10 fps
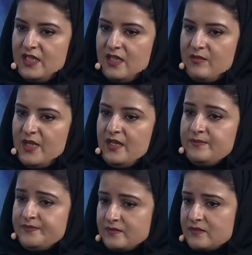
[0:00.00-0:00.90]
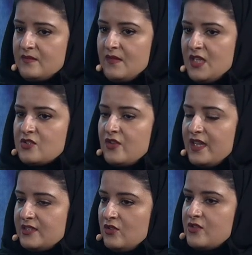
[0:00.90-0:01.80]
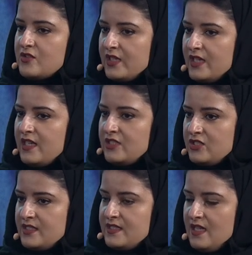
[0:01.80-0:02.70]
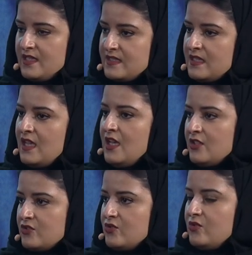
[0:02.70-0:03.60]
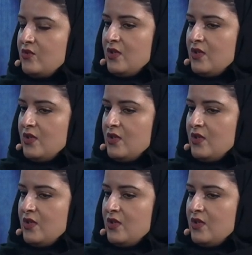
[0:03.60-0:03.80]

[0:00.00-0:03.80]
Arabia. So that also encourages us to